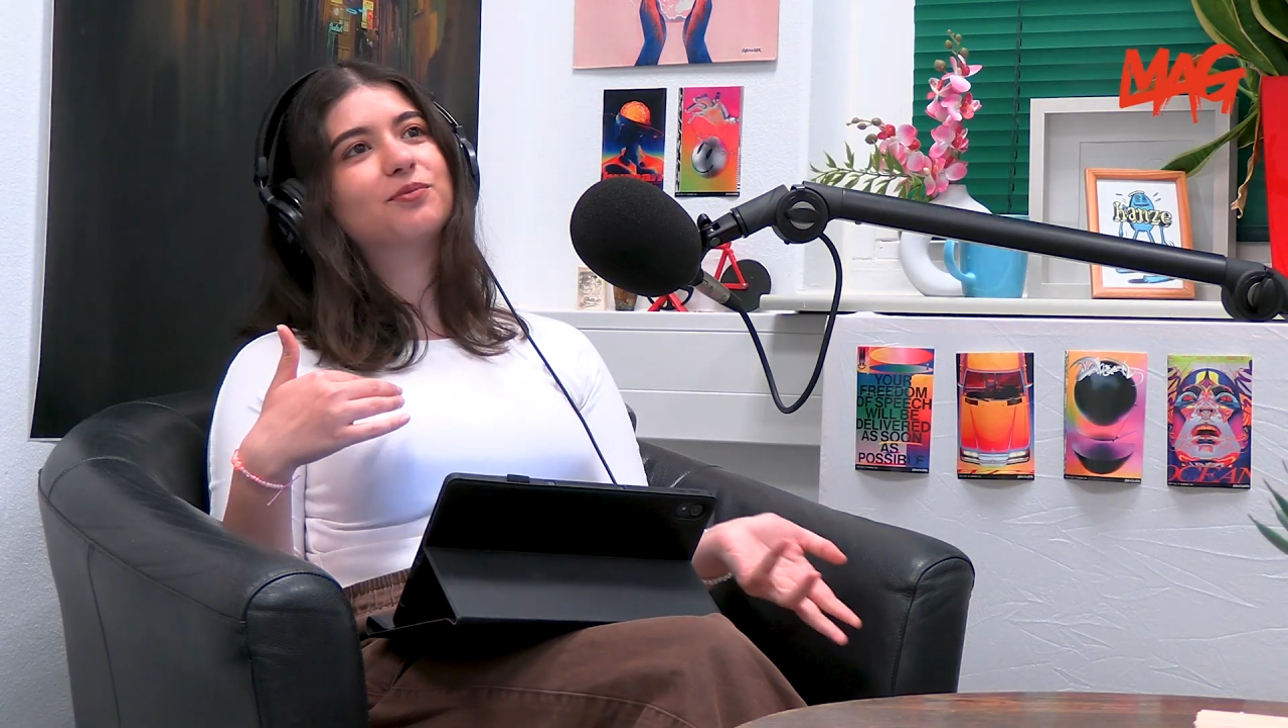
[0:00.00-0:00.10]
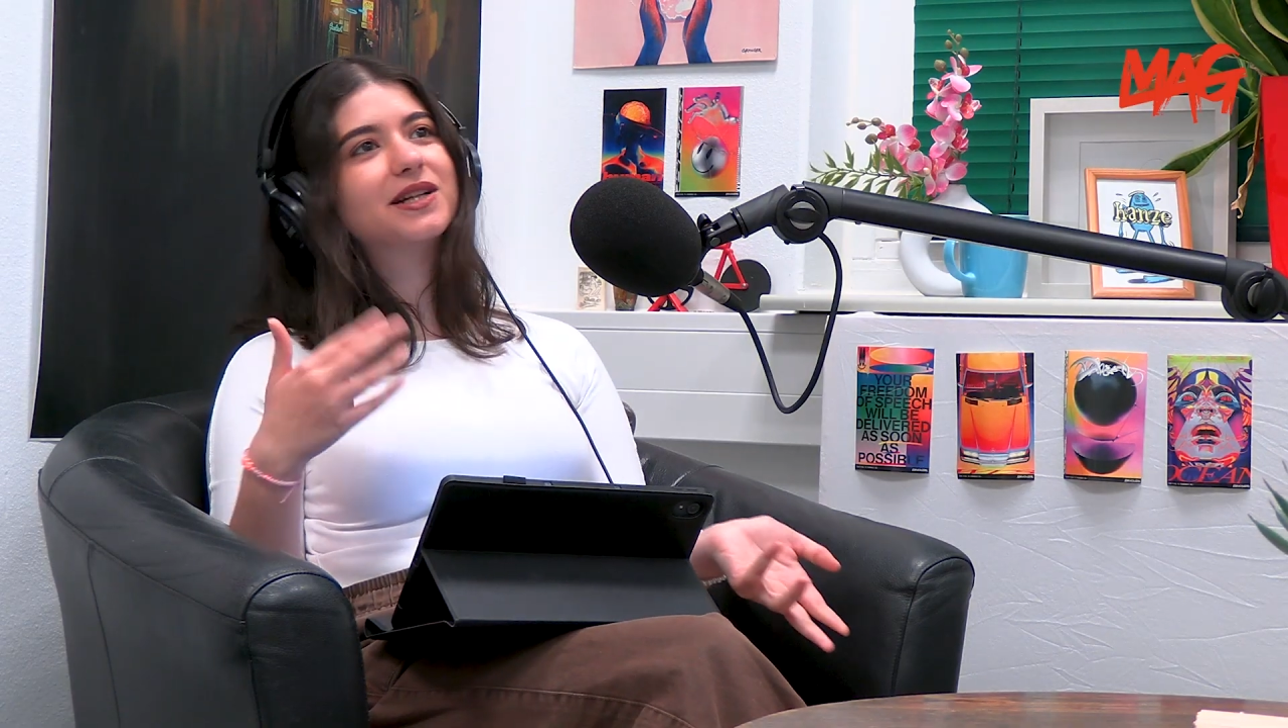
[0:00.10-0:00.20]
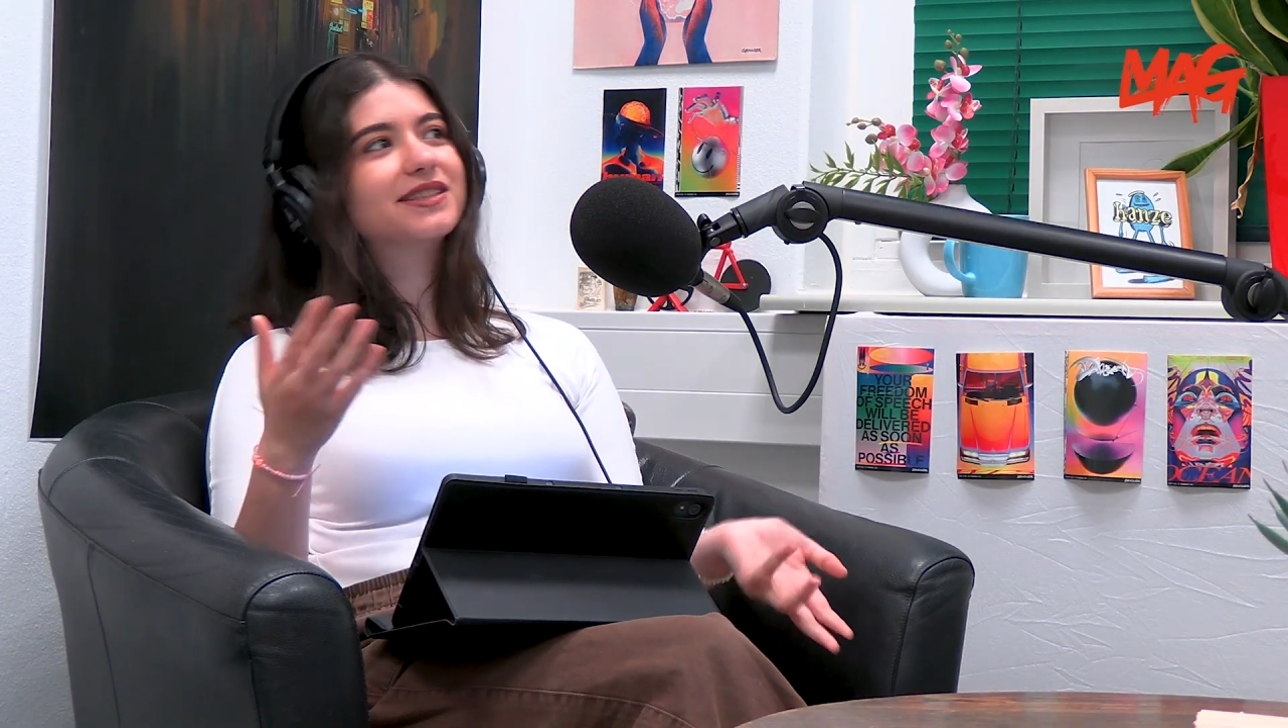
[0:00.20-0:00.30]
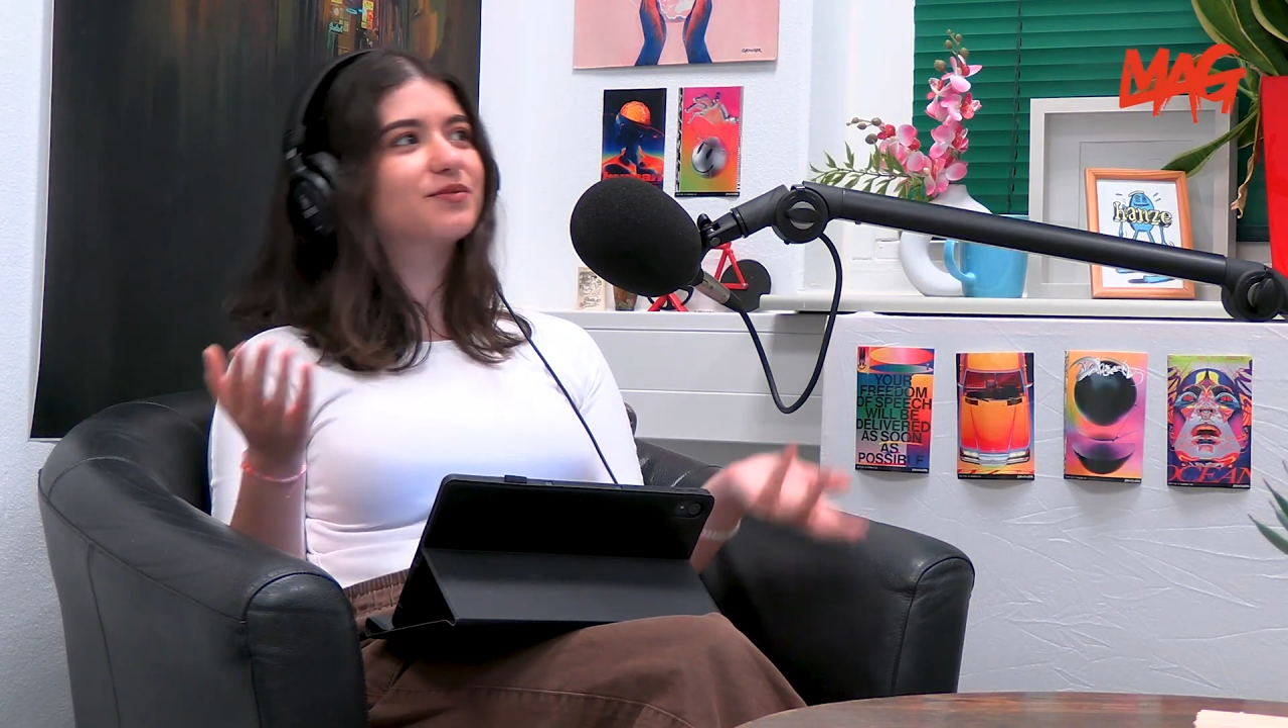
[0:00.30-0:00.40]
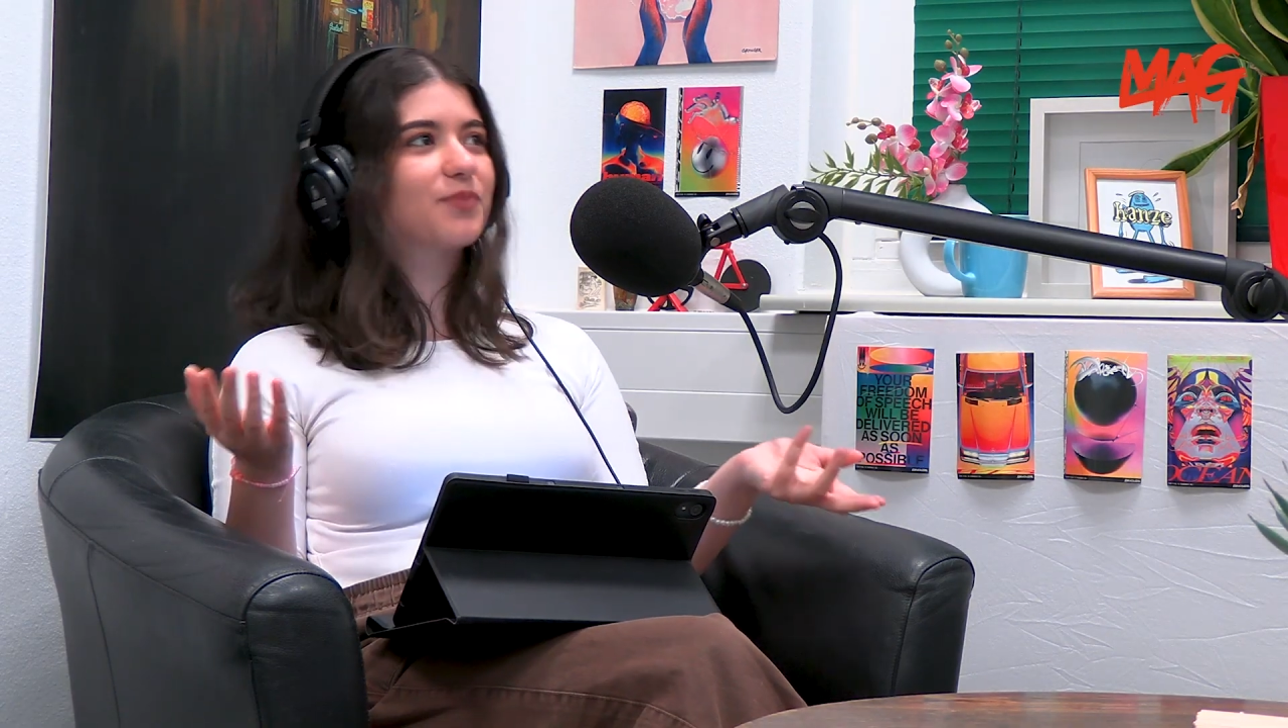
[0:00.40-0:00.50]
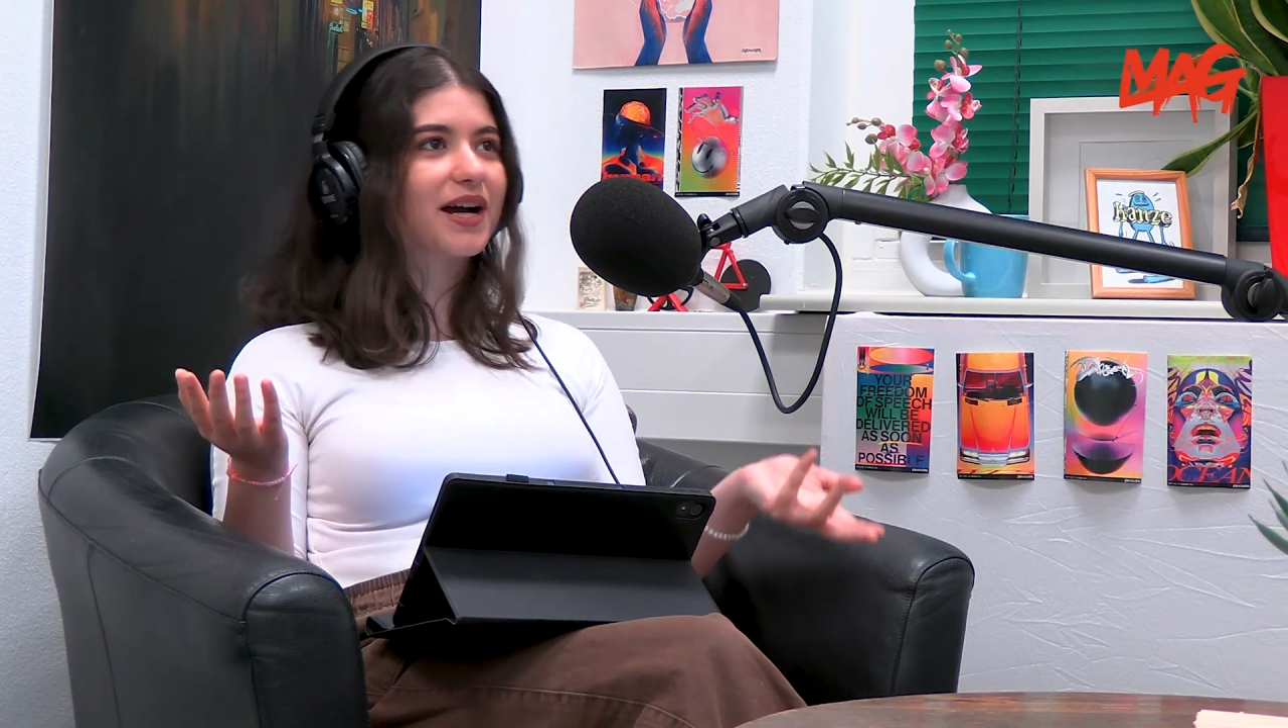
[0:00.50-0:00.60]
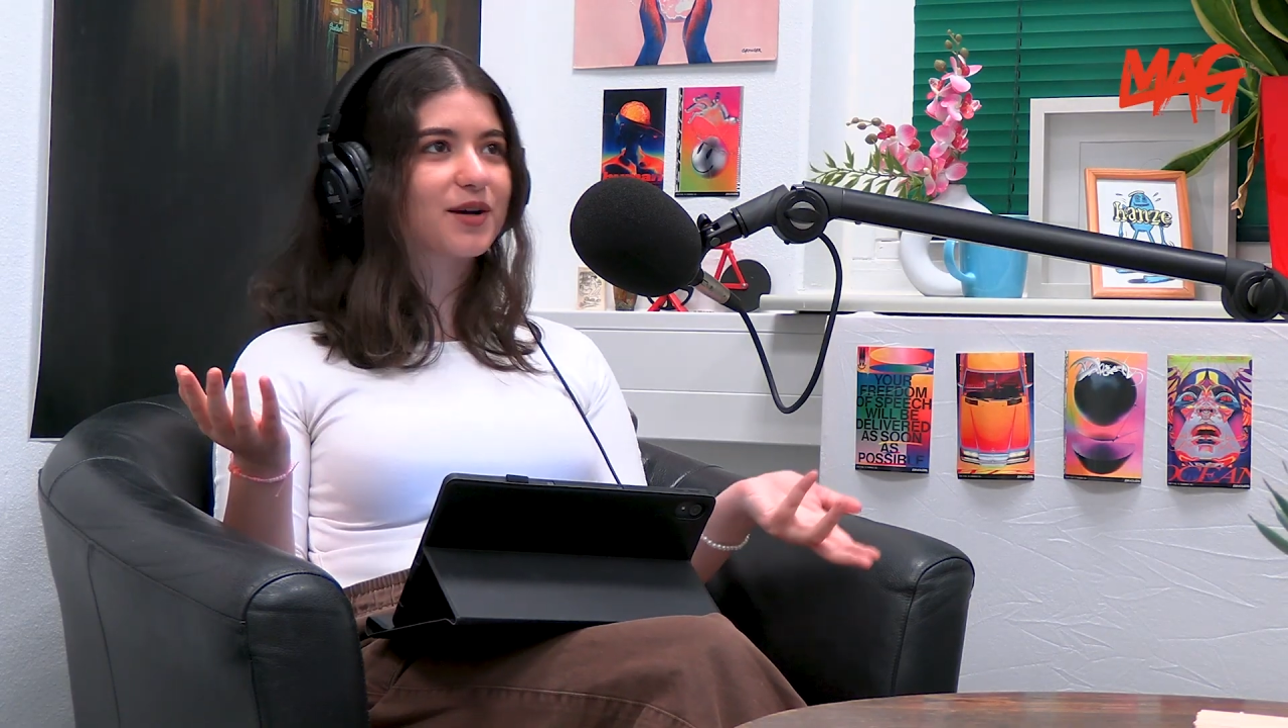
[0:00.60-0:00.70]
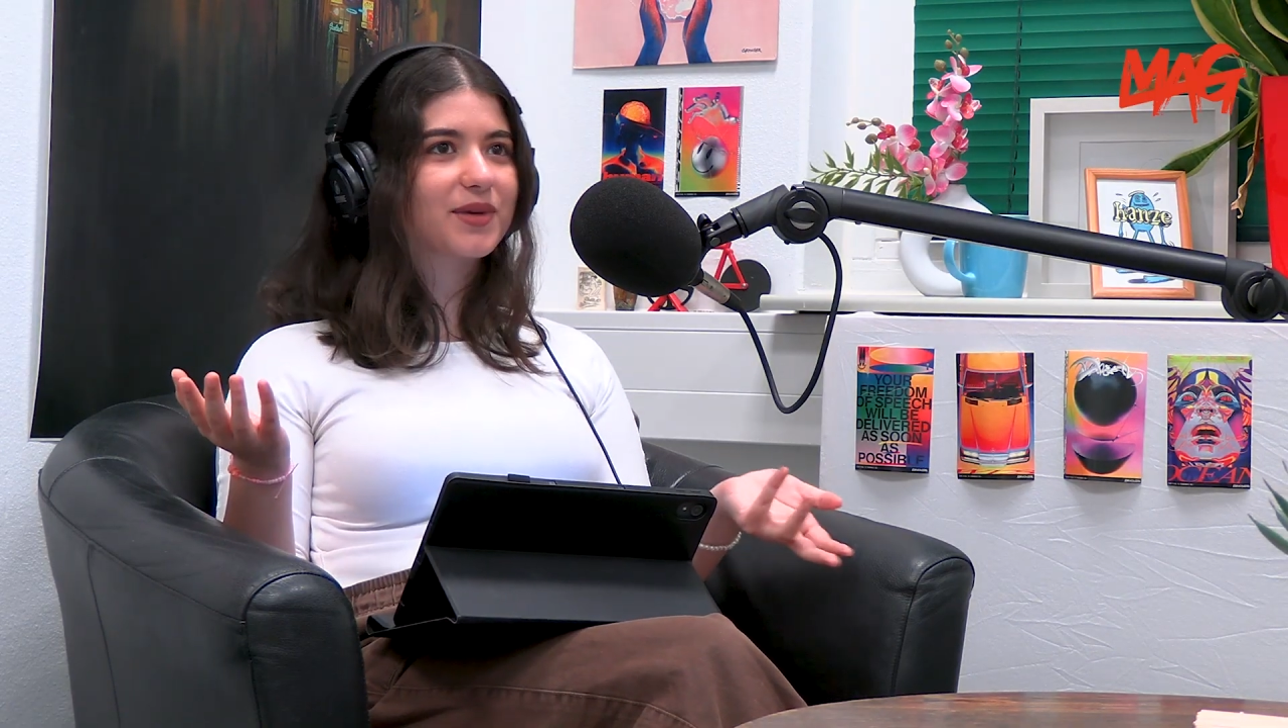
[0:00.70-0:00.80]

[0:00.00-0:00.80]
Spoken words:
please spank